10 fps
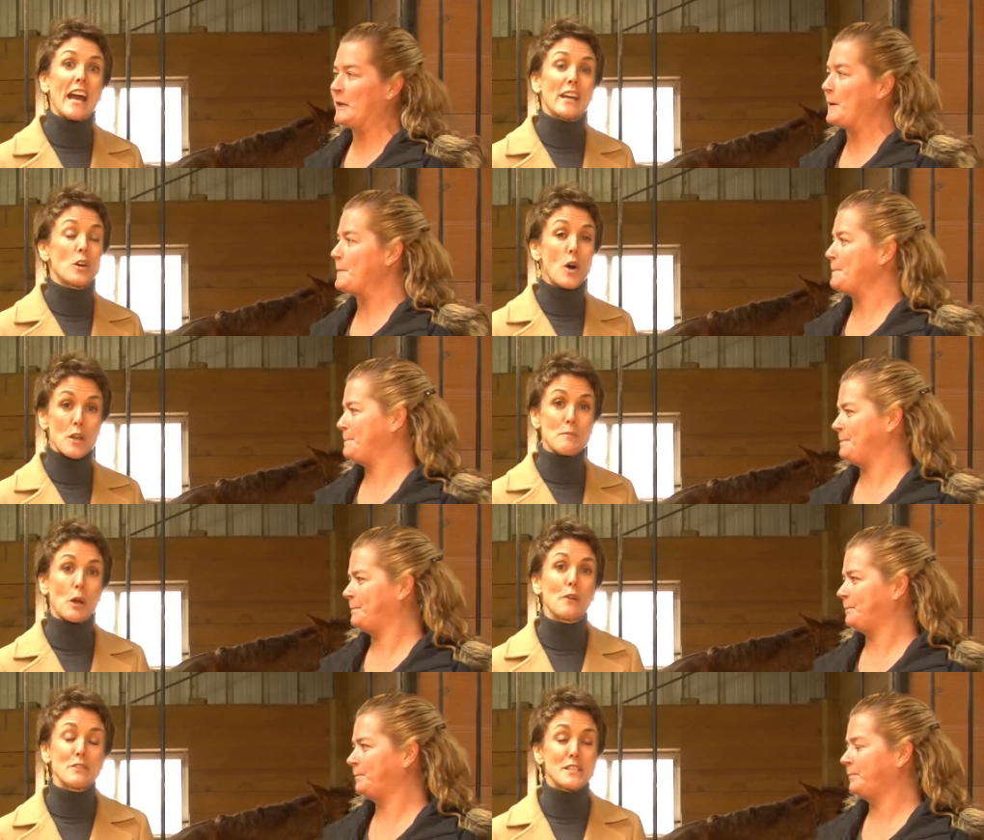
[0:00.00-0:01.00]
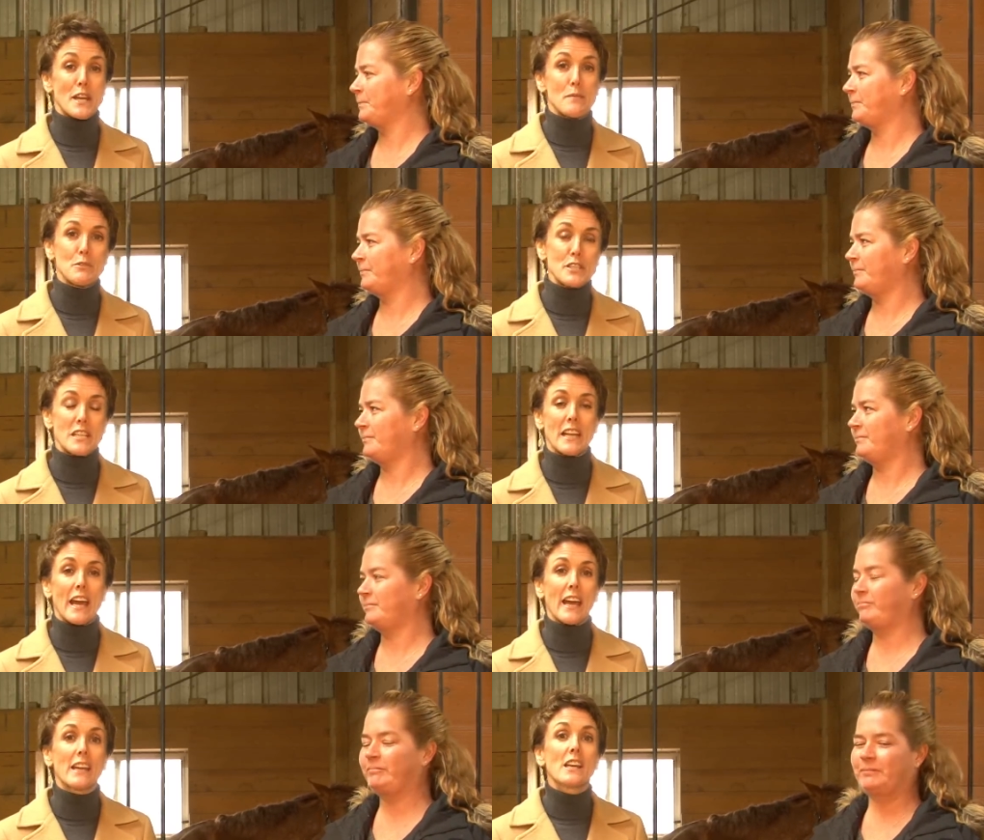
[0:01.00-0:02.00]
Speaker 1: at Autumn Grove Stables
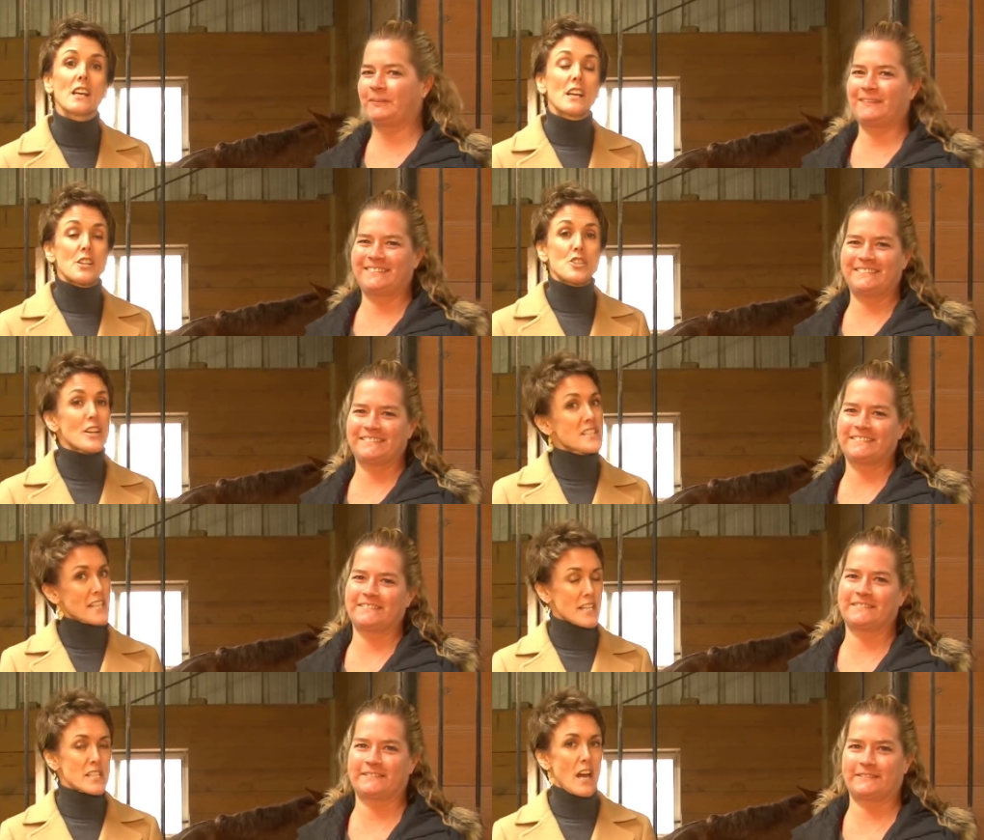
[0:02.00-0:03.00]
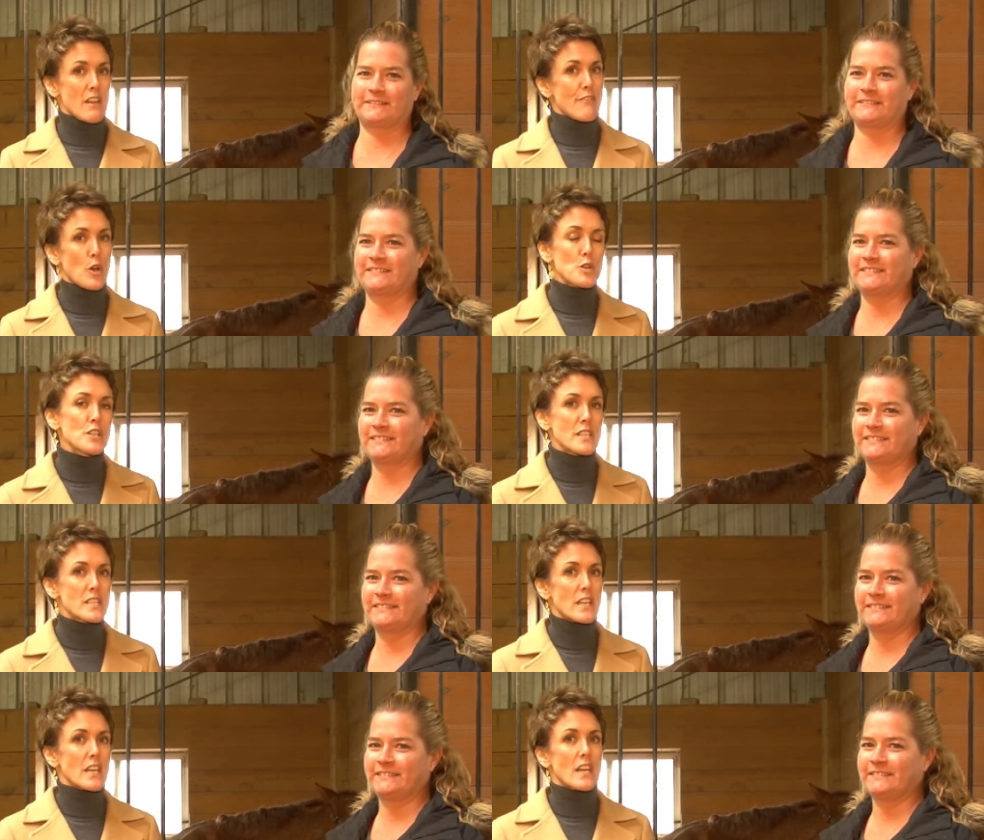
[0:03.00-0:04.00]
today, just outside of Ocean
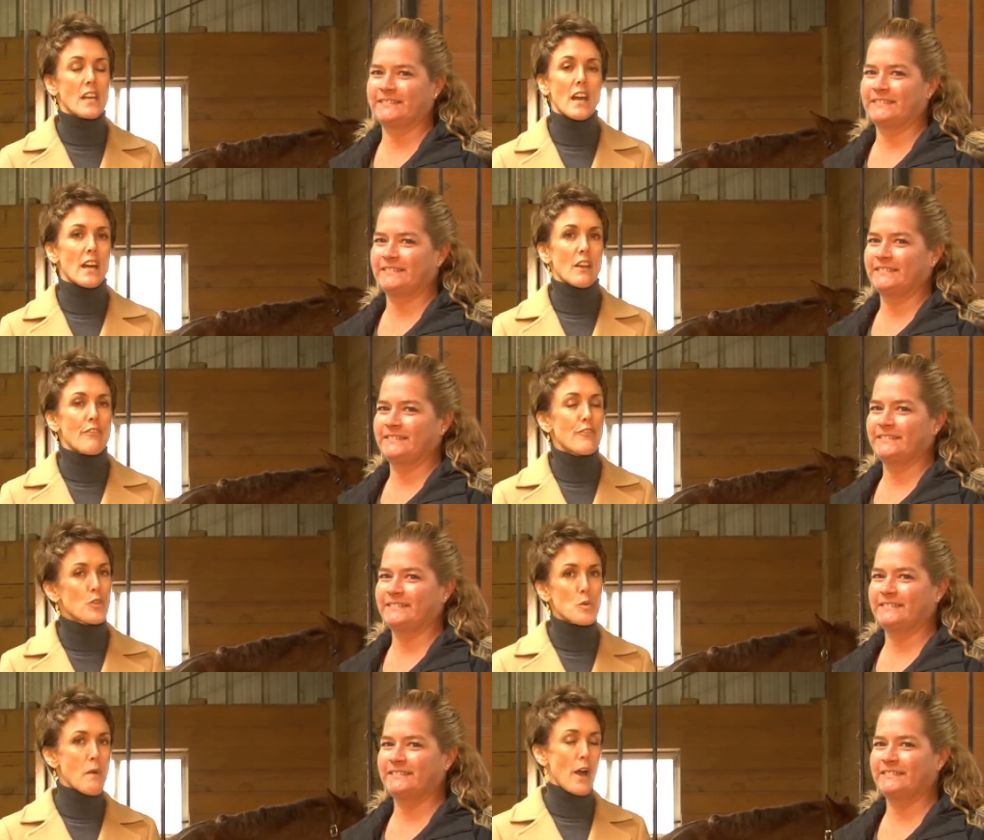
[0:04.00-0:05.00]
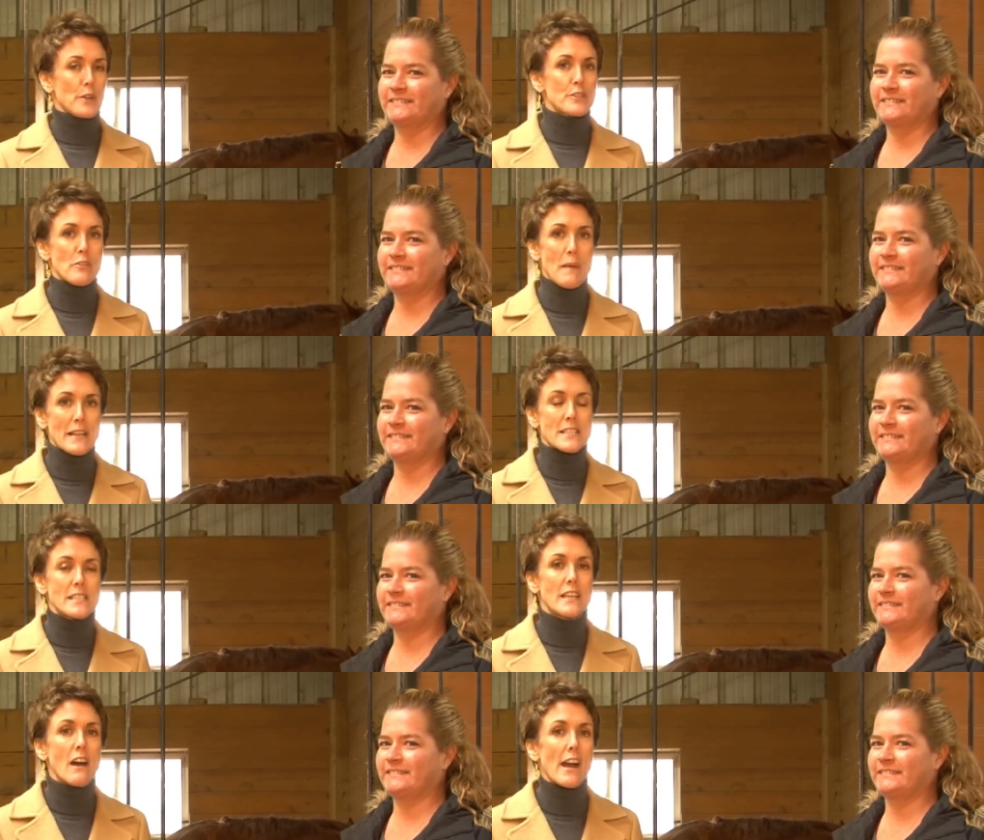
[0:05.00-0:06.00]
City and a few miles from
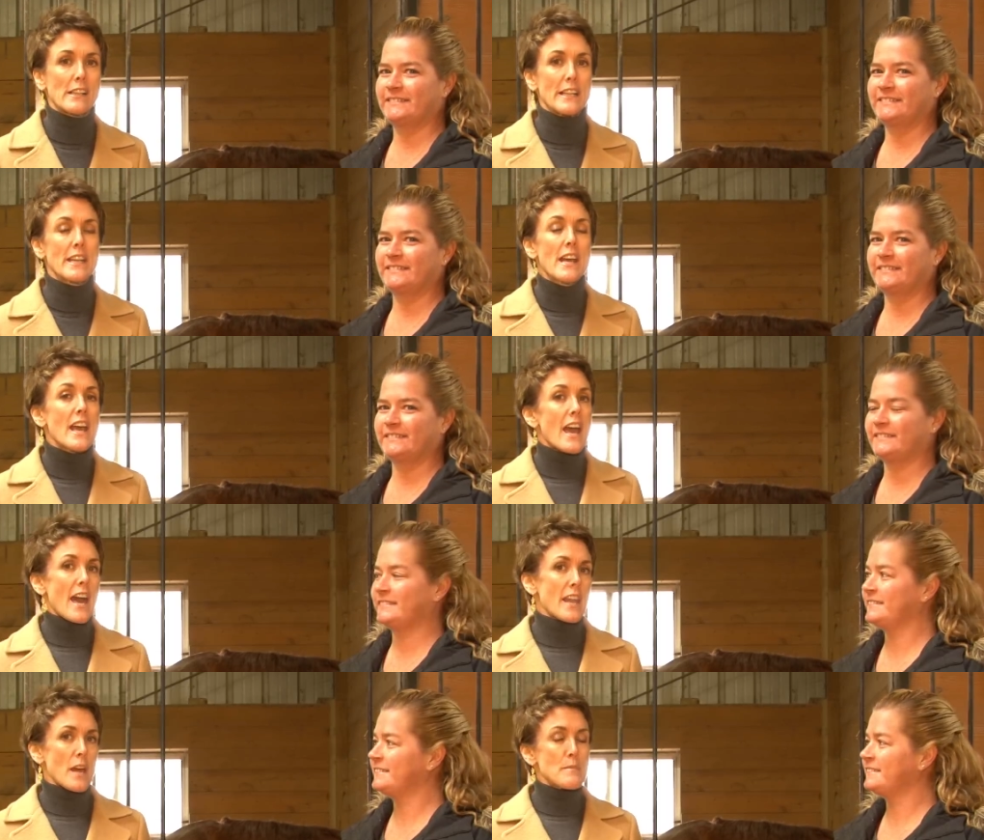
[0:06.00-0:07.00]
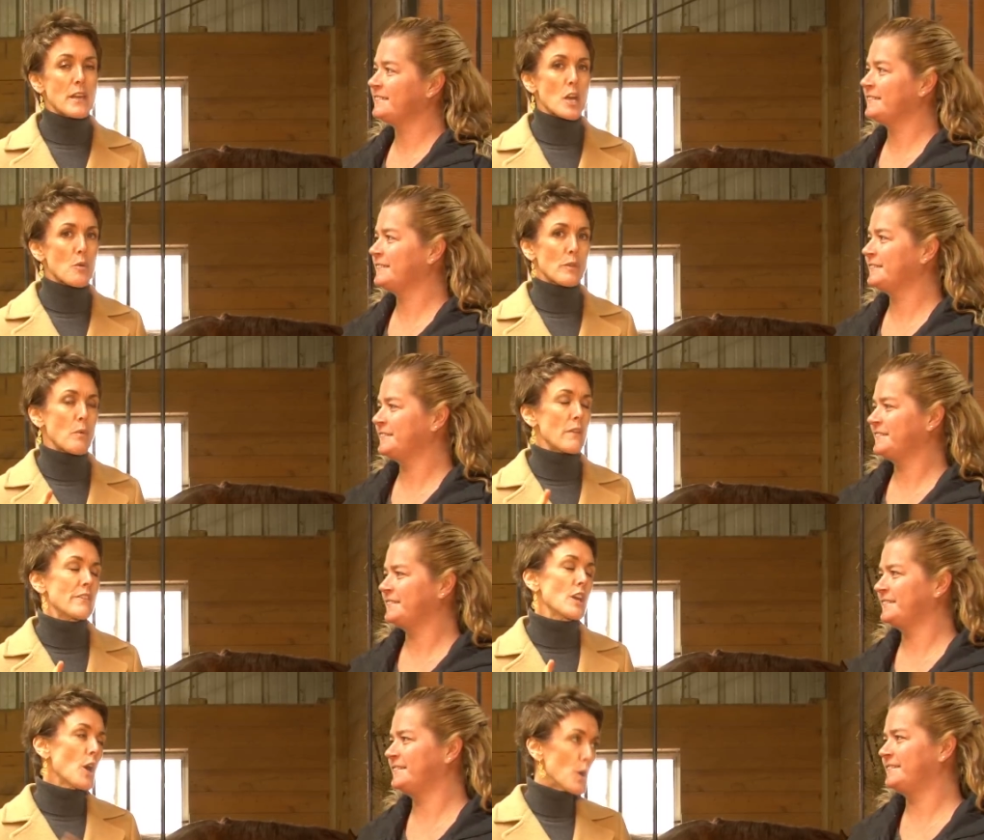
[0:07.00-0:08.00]
Assateague Island. And I'm here with one of
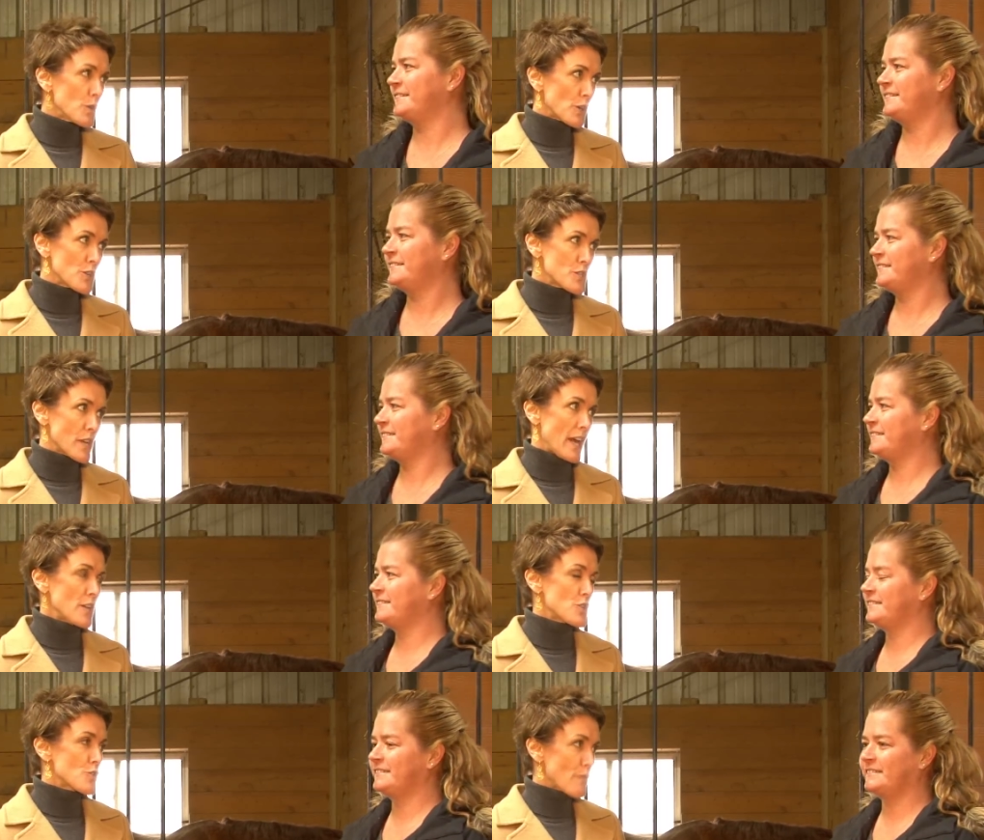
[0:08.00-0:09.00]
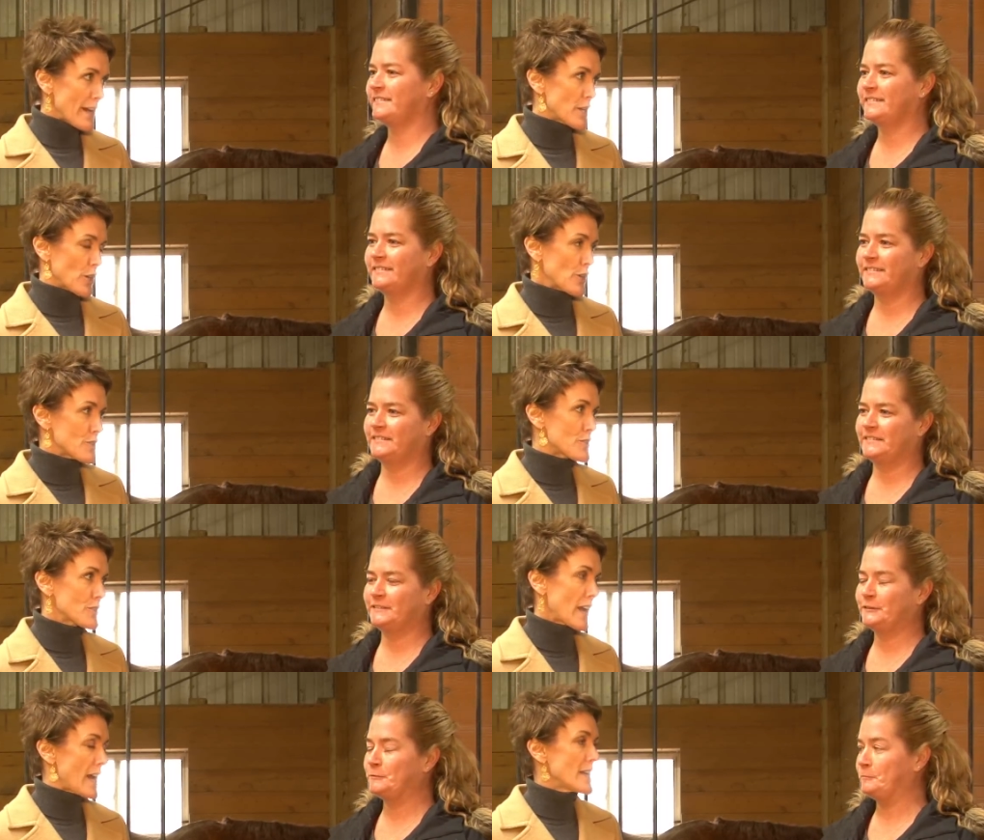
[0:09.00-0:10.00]
the owners and trainers,
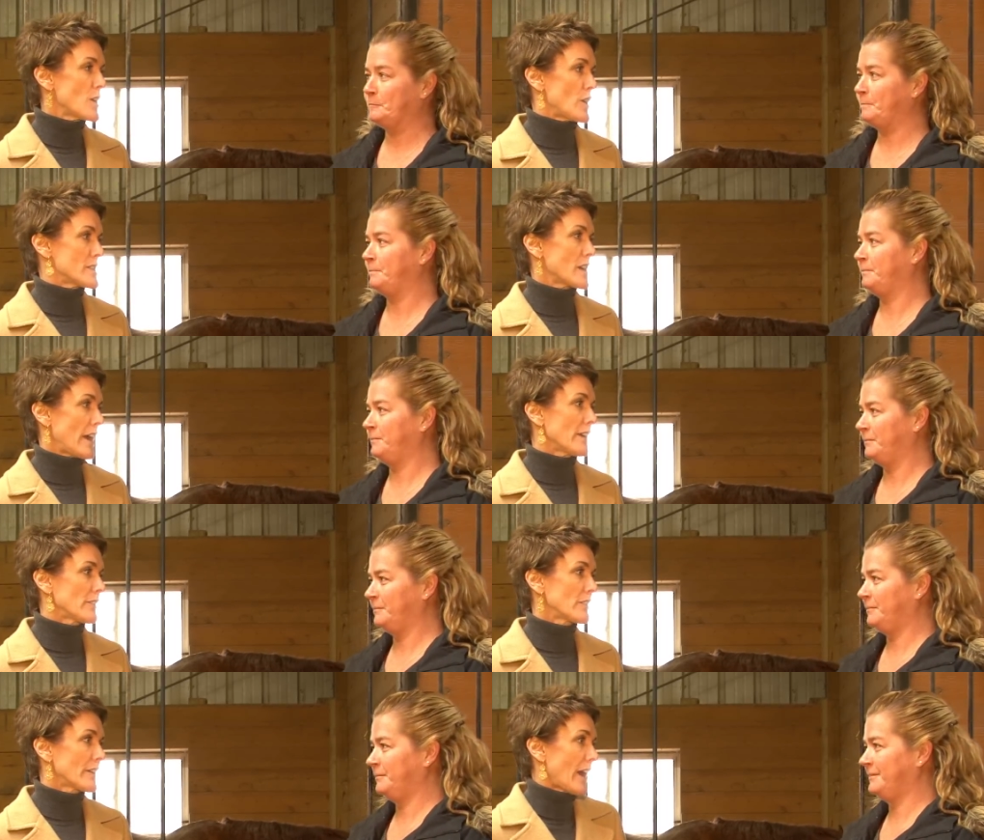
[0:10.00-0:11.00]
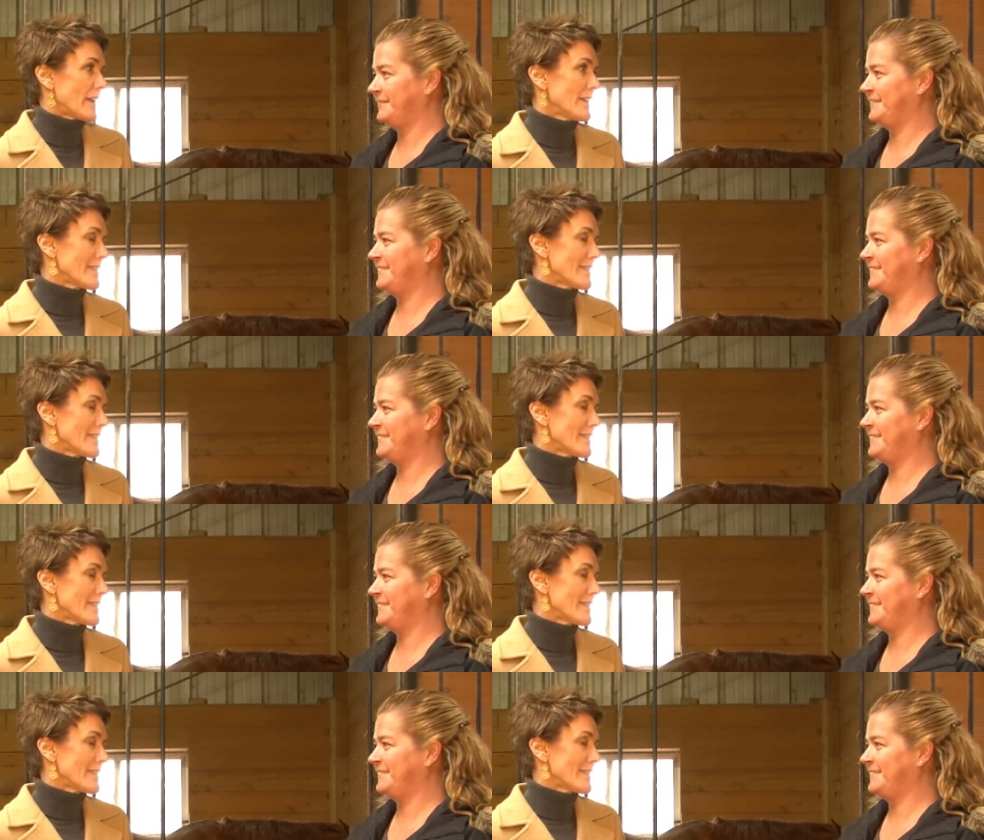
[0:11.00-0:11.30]
Katie Naughton Dykes. Katie,